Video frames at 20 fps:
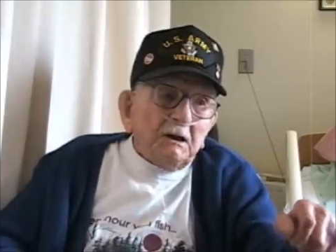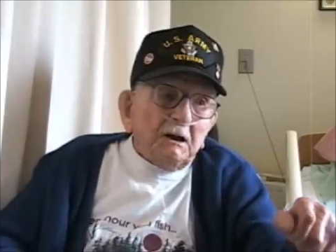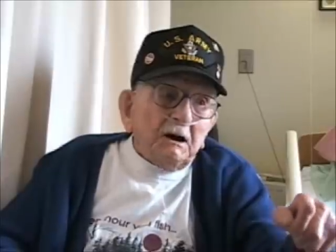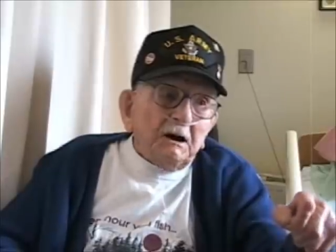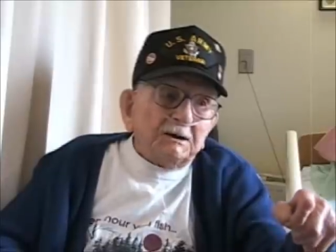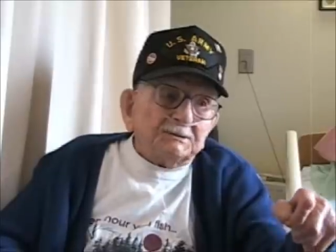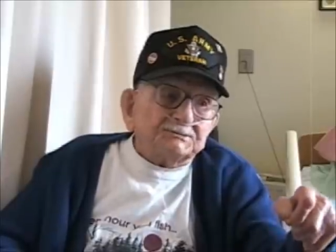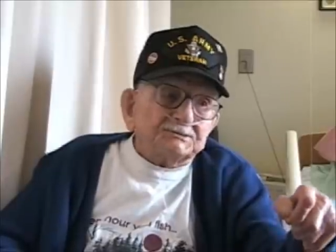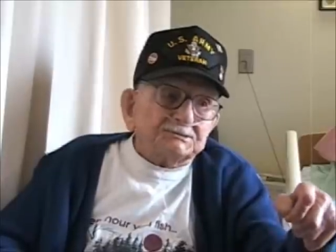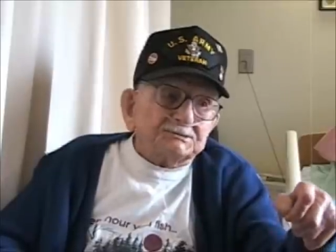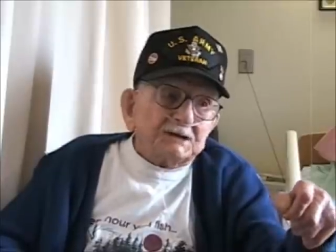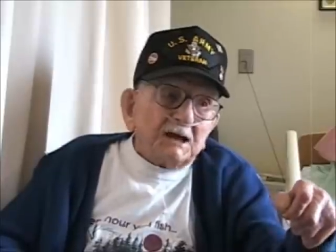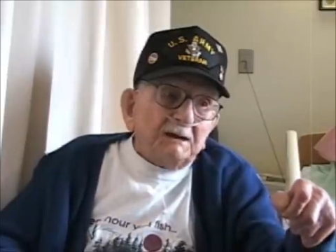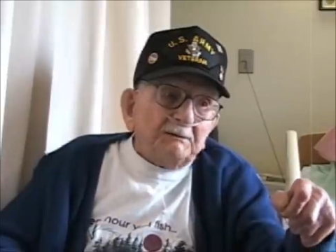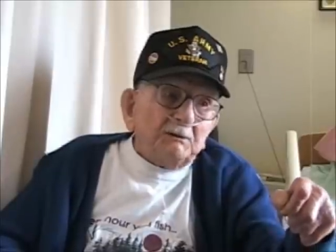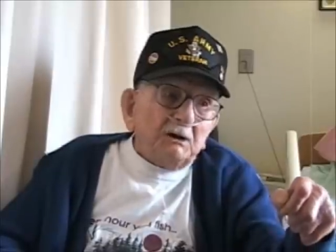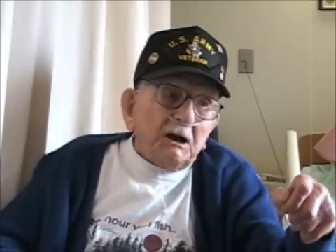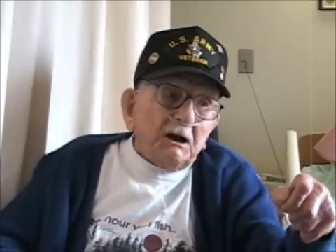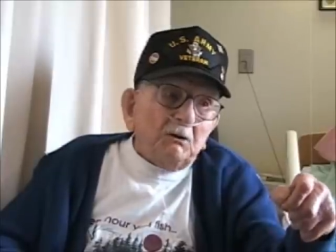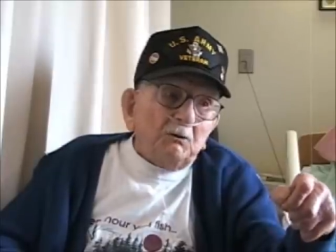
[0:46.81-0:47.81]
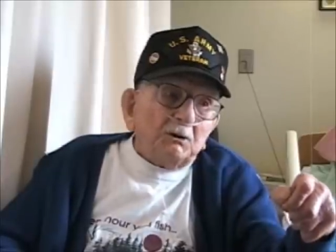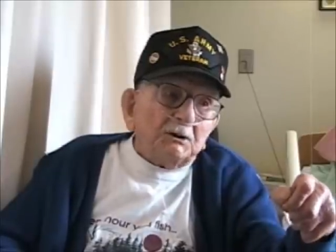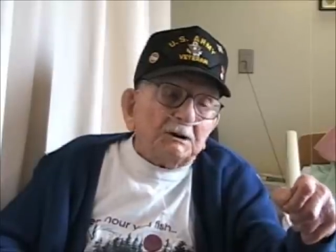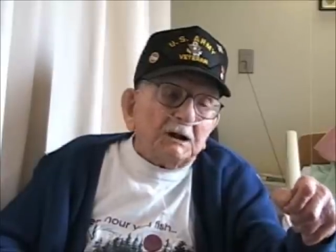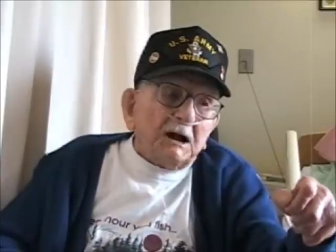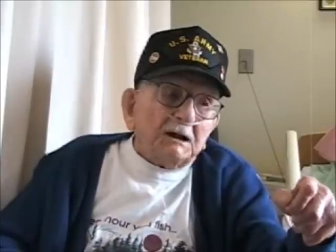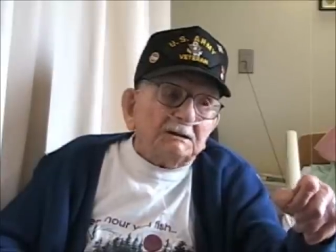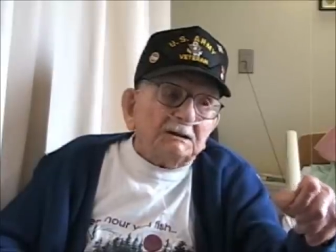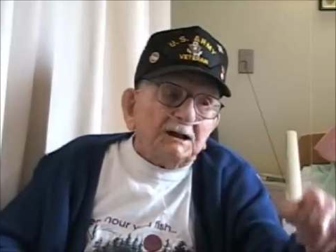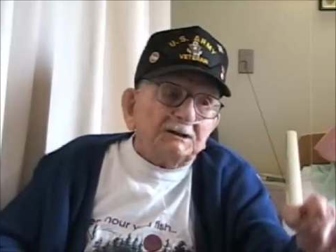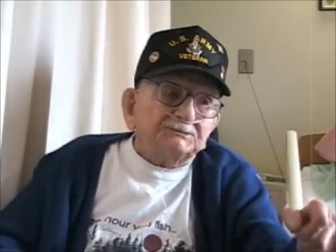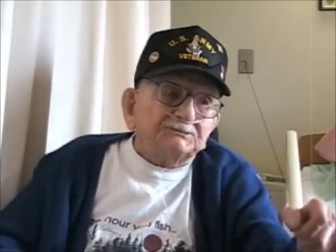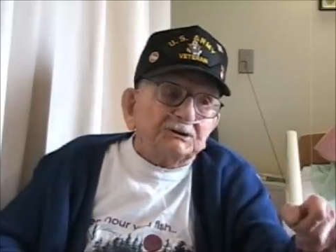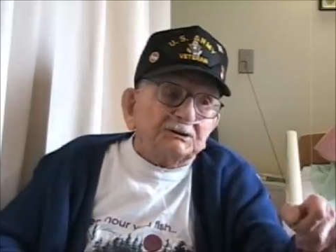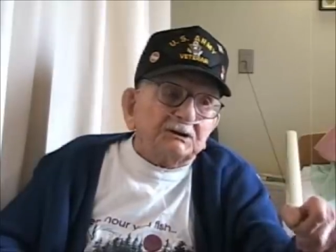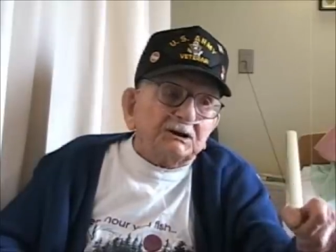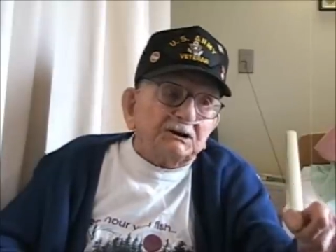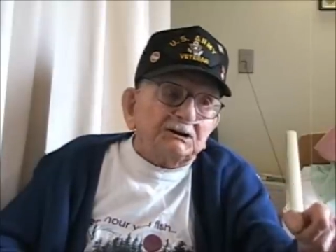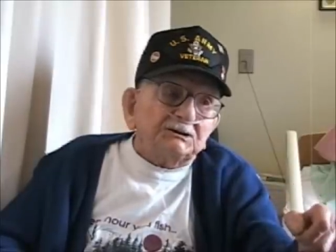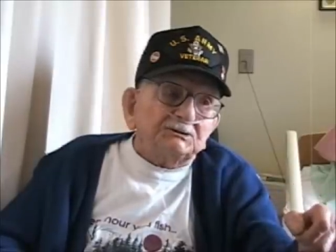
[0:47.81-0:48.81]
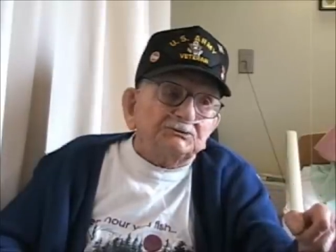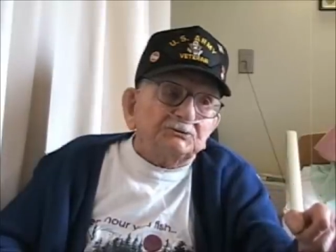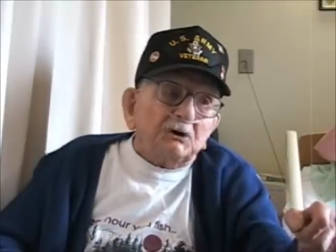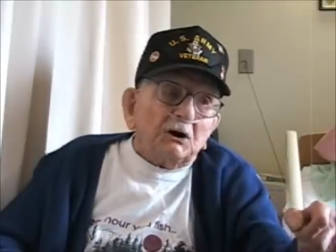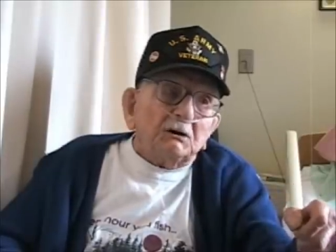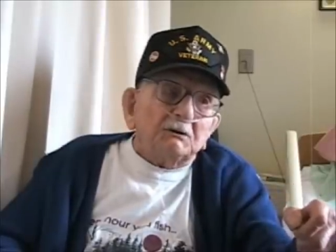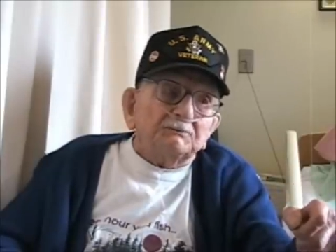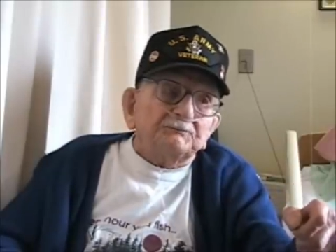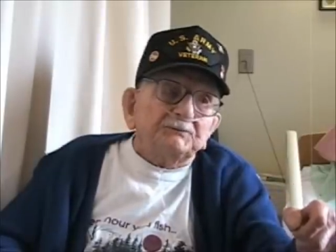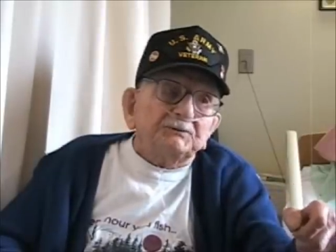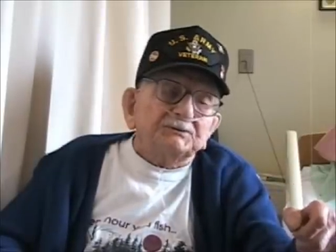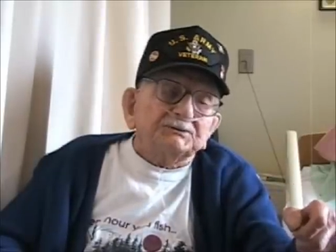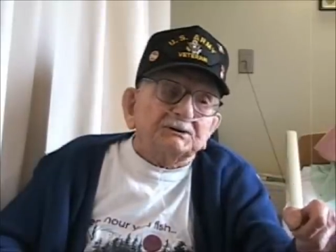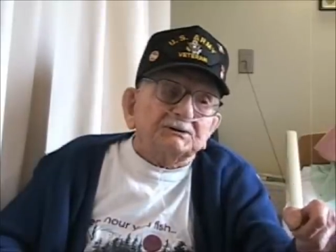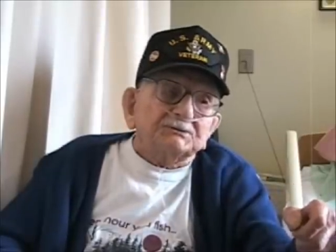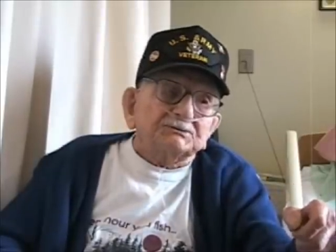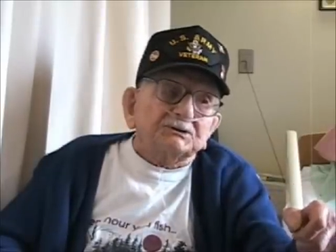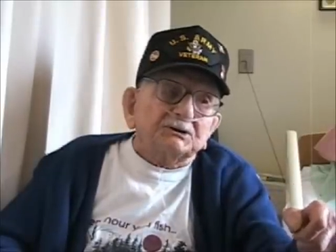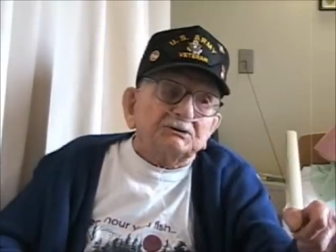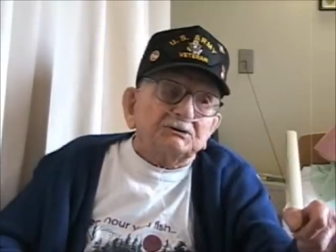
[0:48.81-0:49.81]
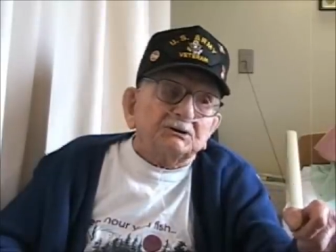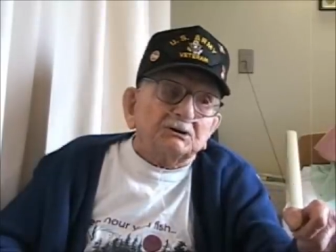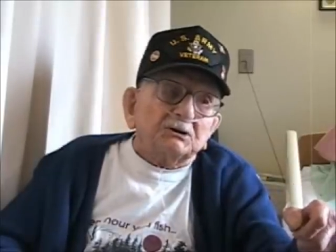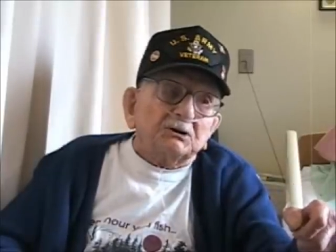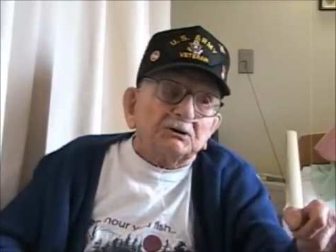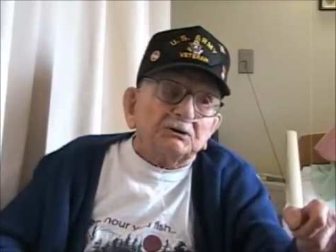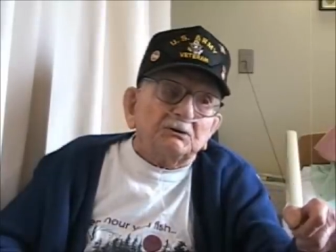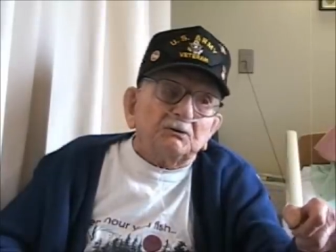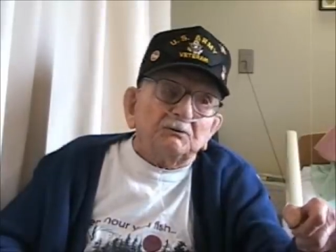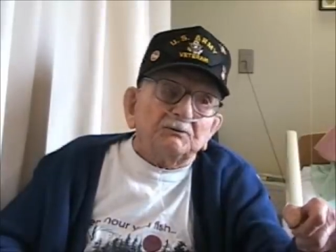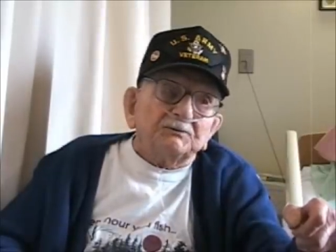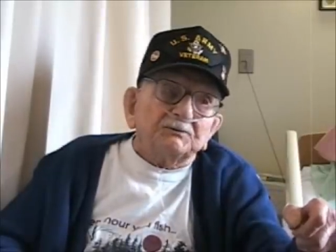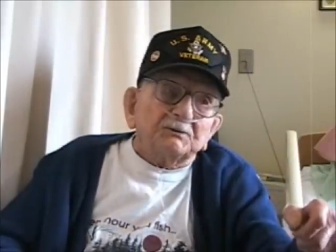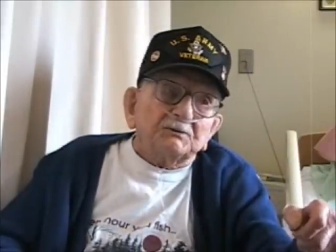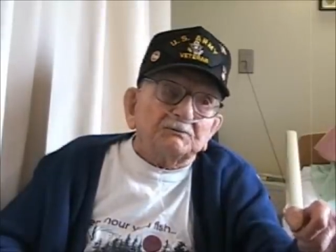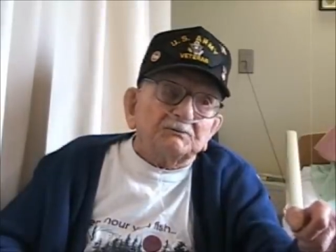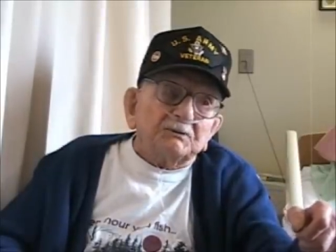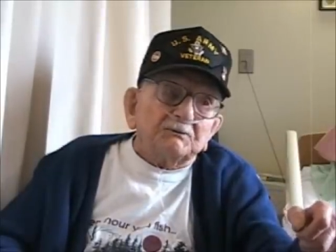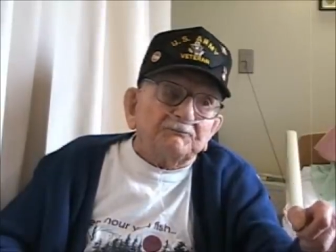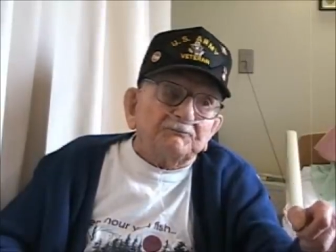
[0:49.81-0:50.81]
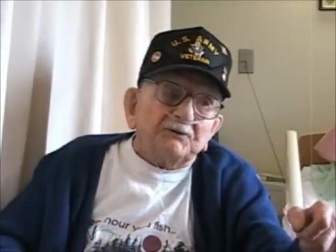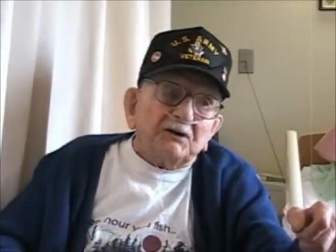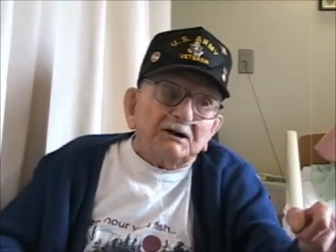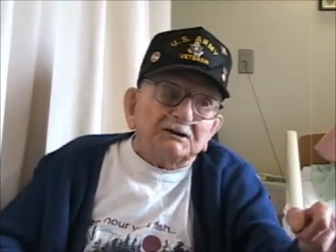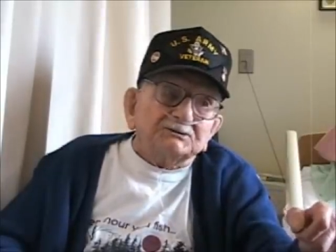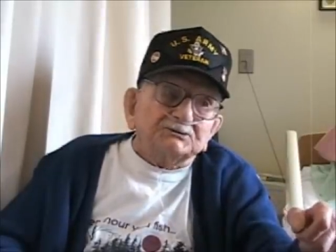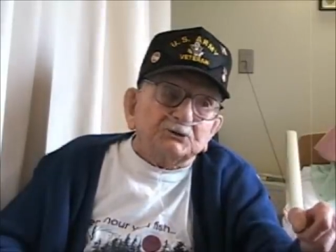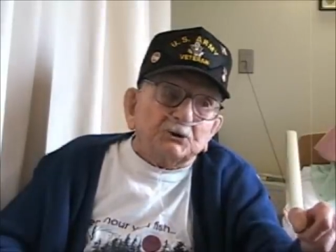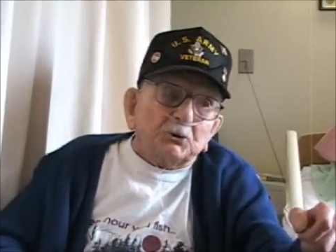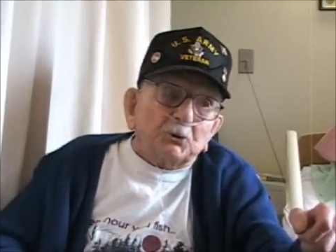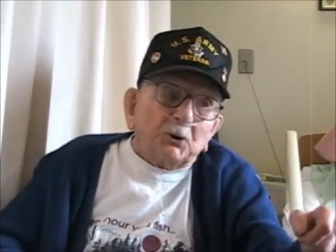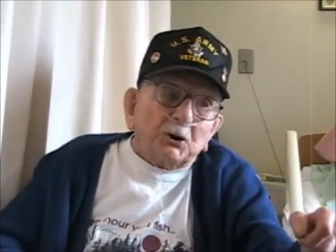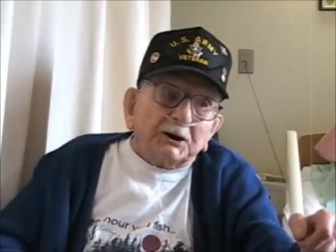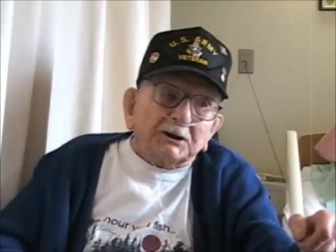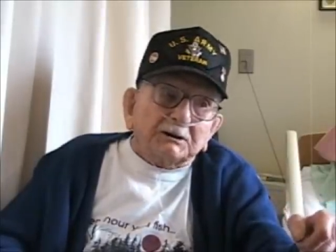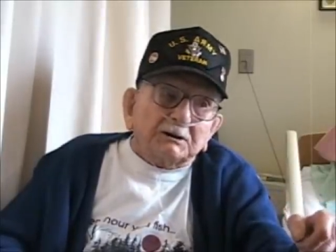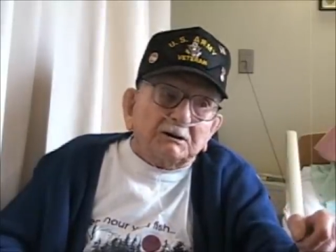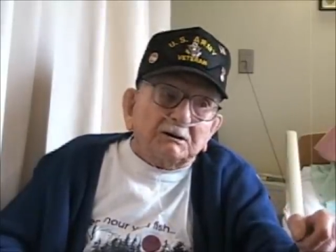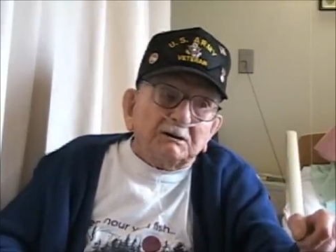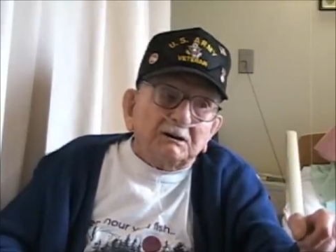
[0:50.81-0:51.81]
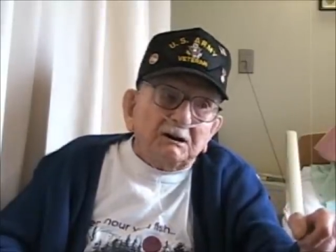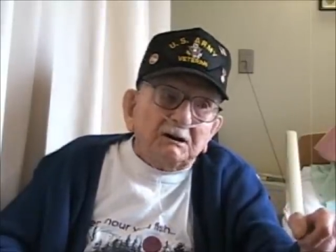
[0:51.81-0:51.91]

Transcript: I says I I want I'd like to get into outfit that's gonna get over to France quick,